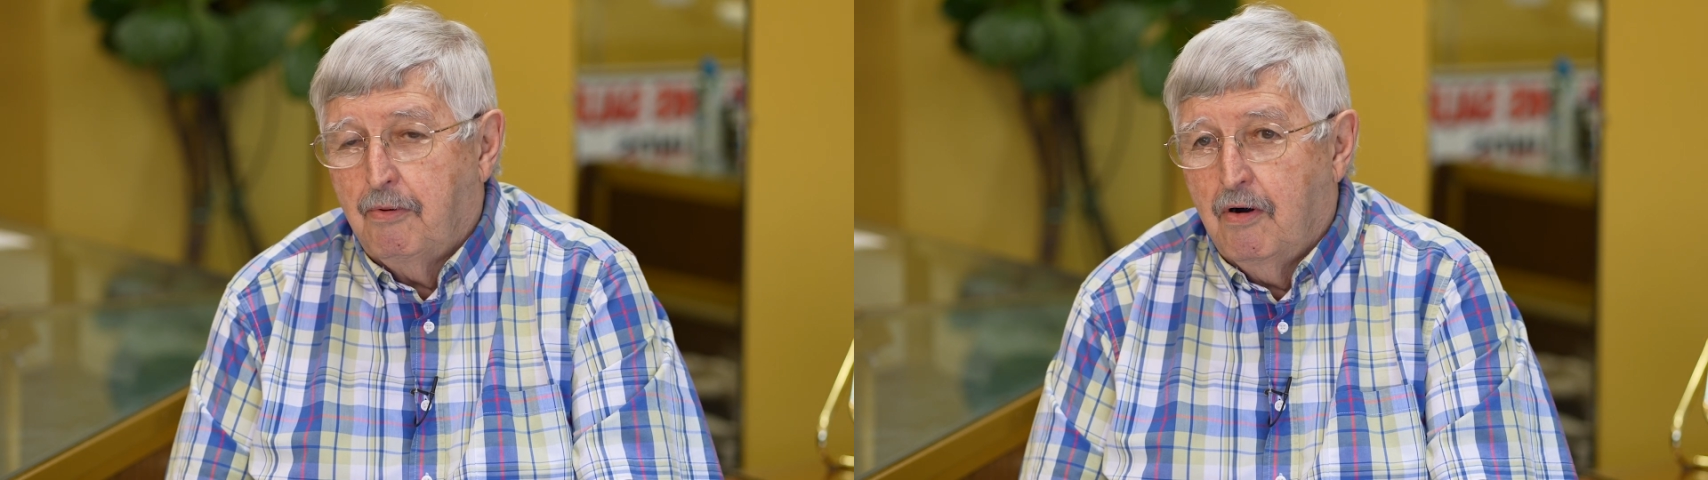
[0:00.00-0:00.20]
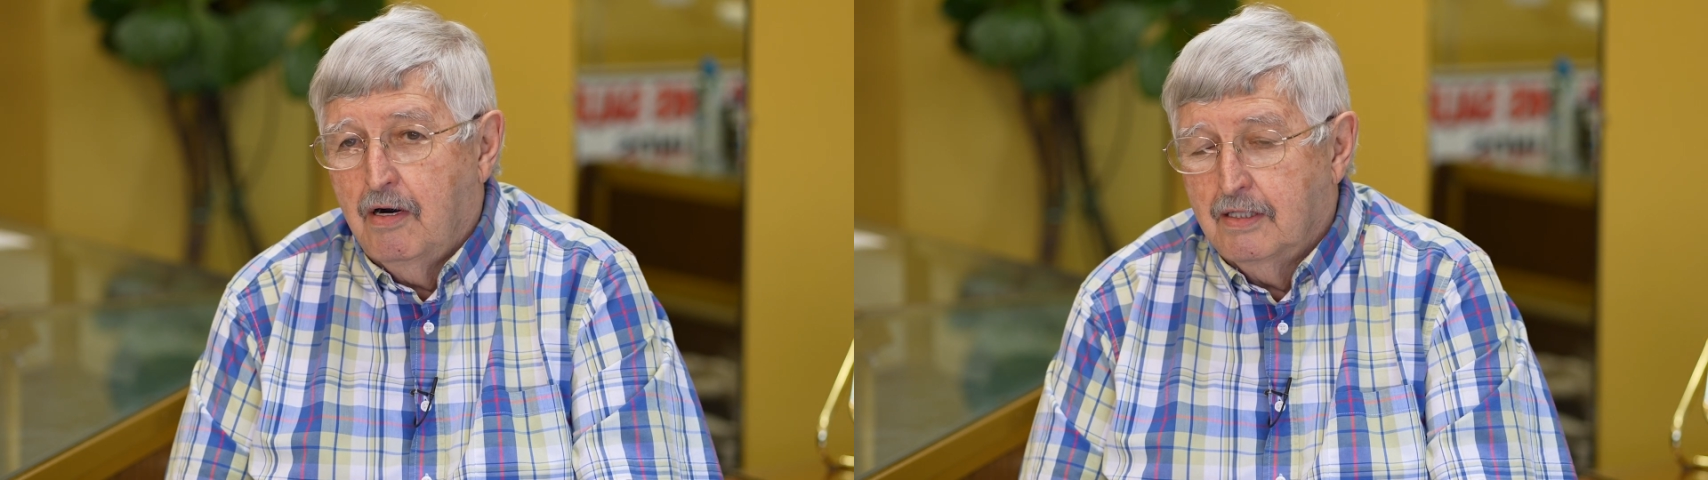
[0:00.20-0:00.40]

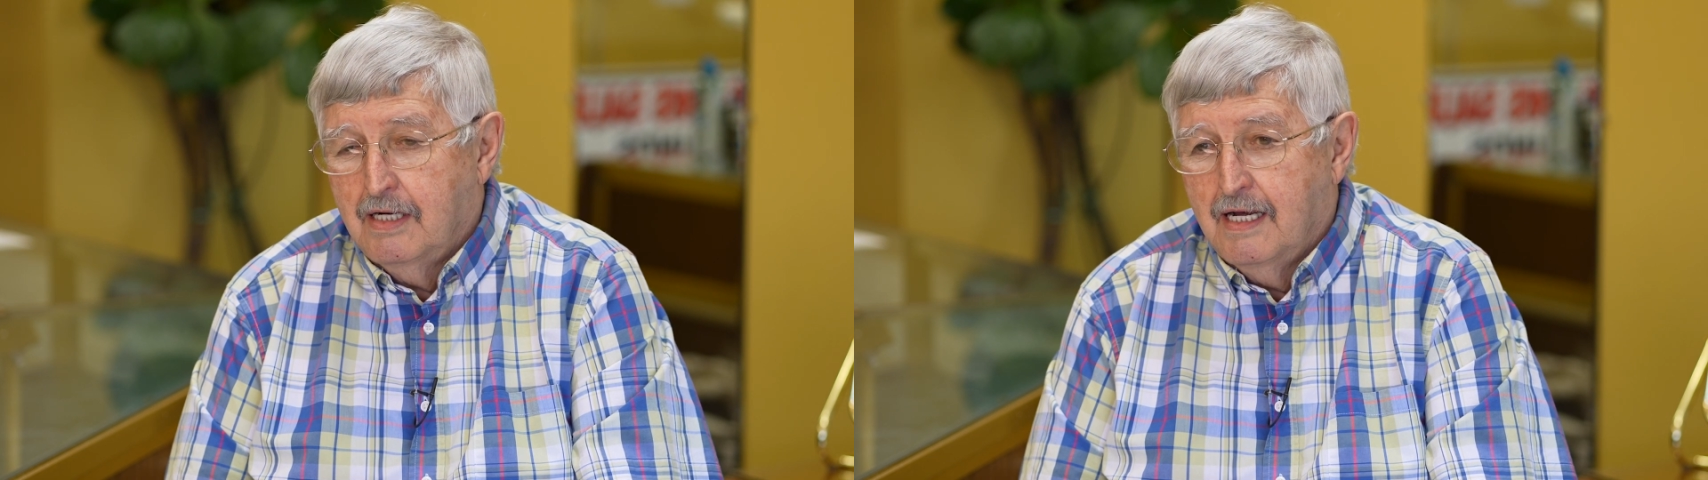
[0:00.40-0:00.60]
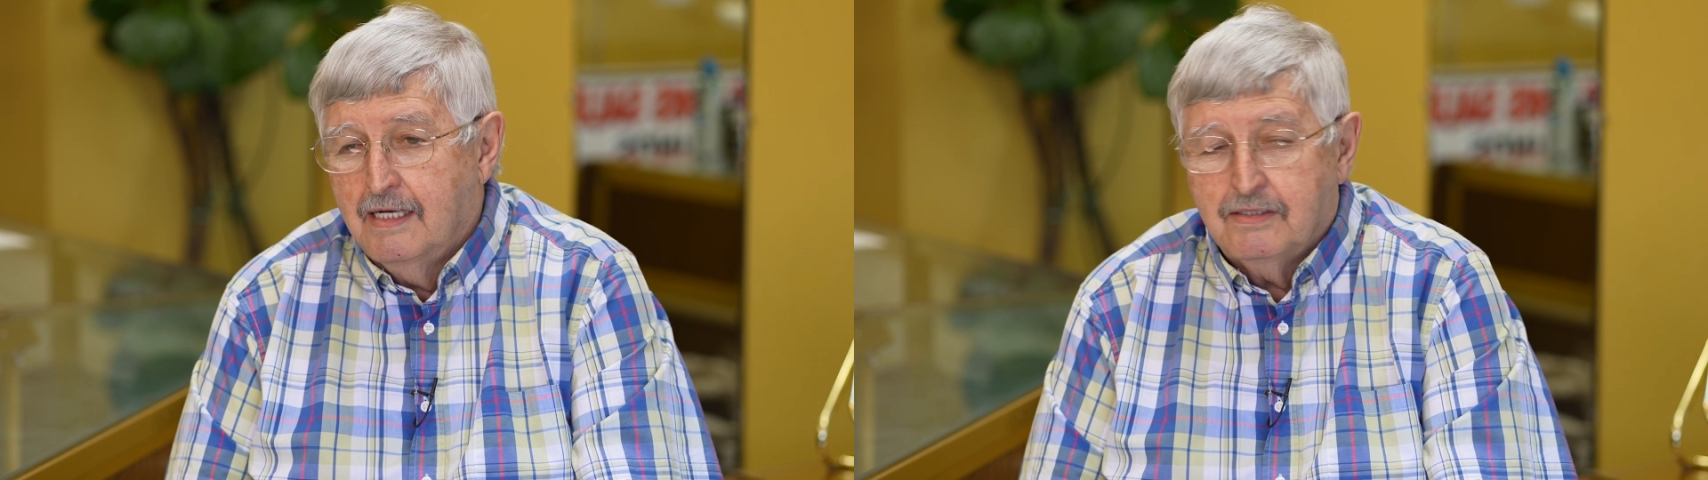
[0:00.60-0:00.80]

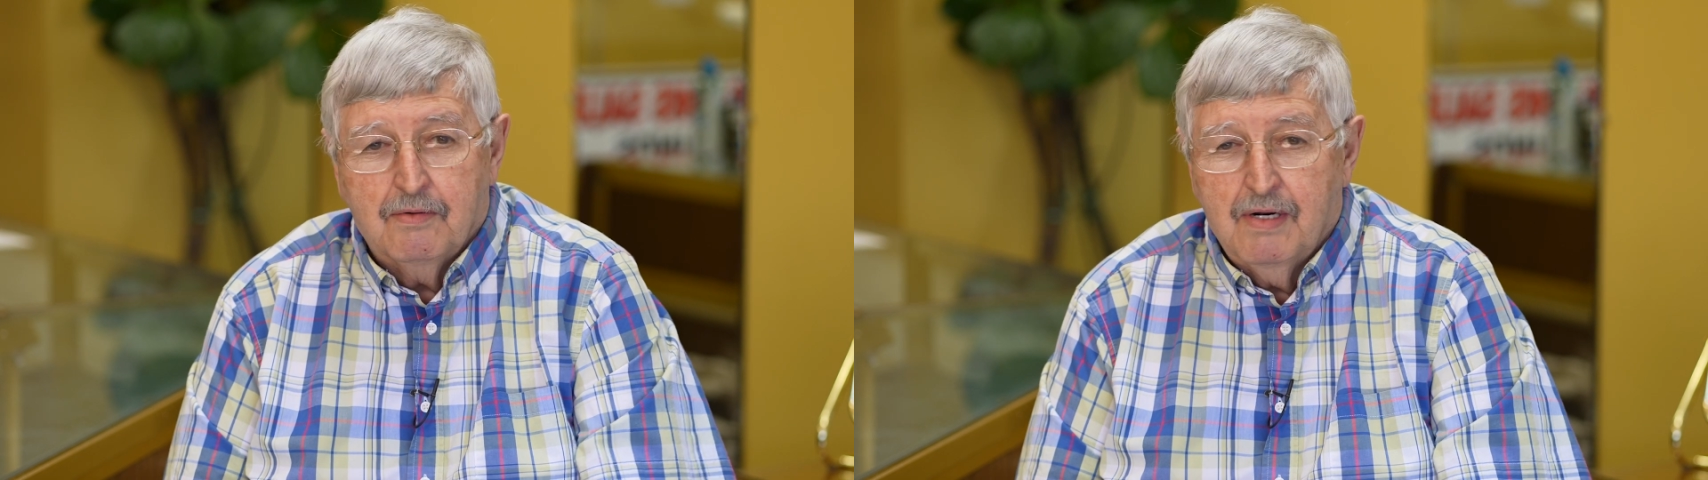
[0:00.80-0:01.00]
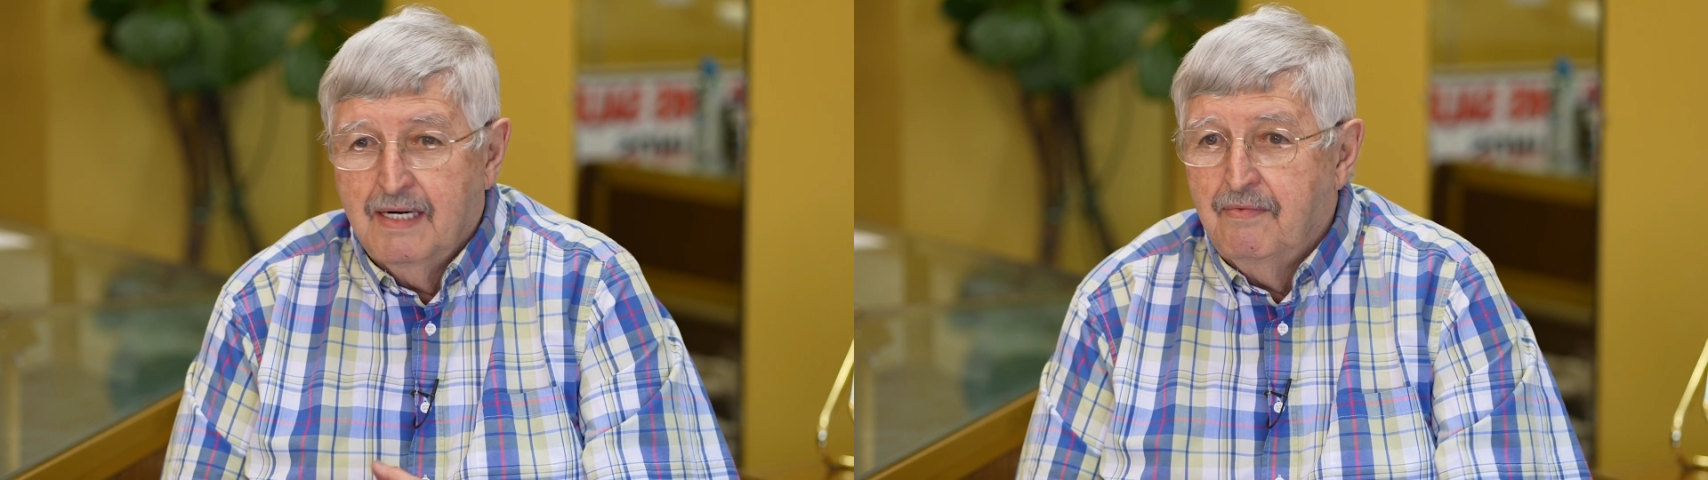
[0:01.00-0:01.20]
prioritized
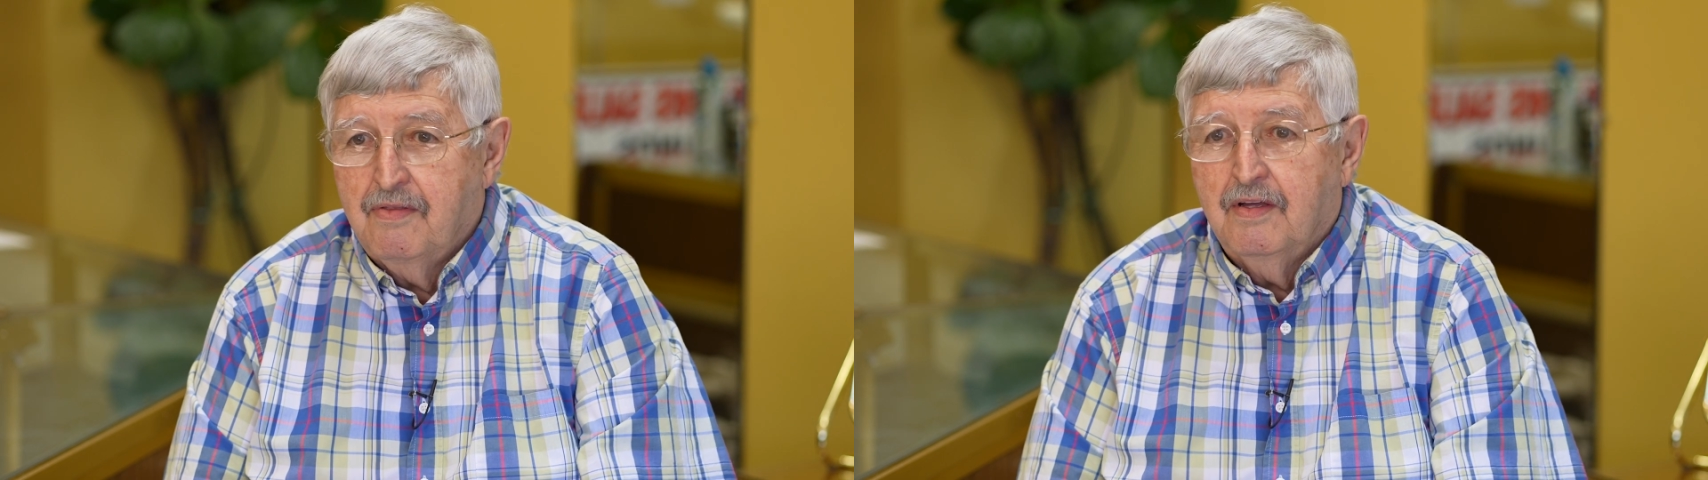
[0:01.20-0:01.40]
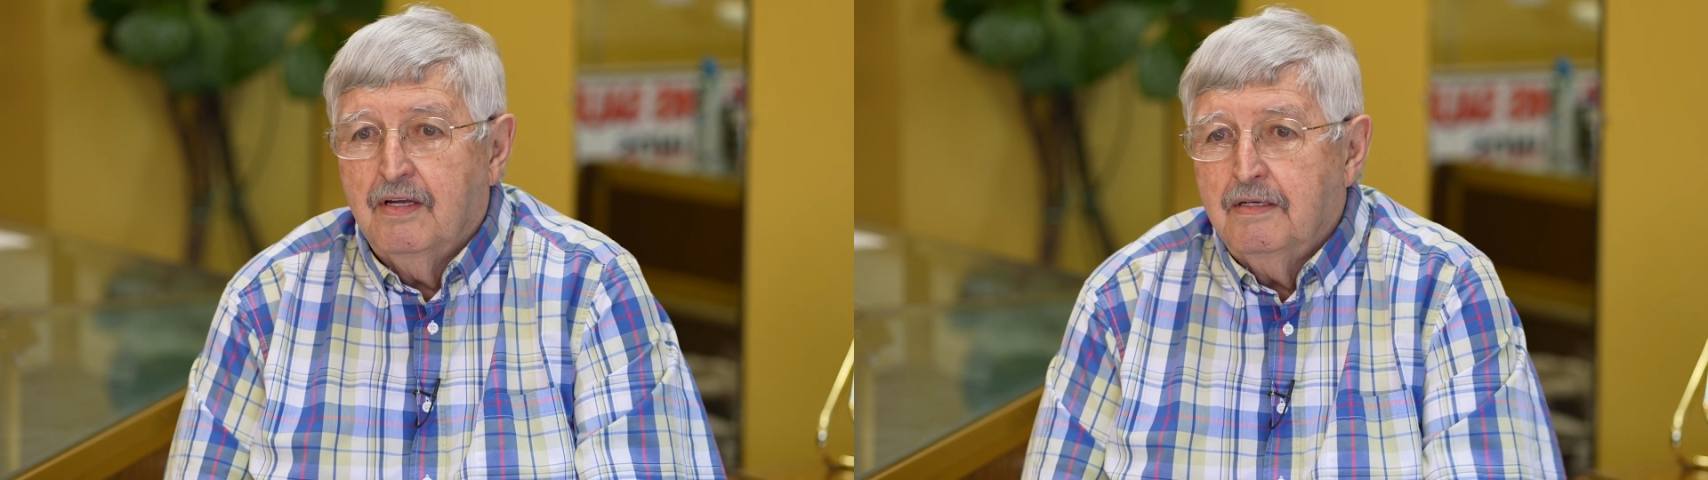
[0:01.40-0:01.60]
on
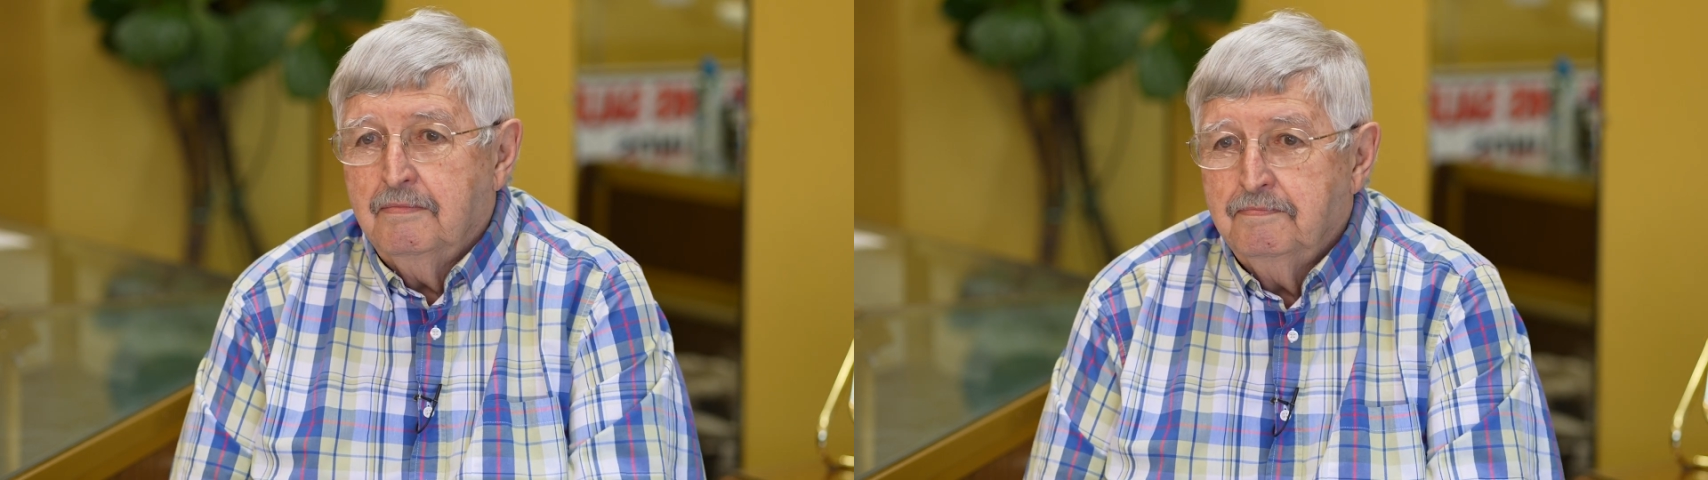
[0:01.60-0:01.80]
everything.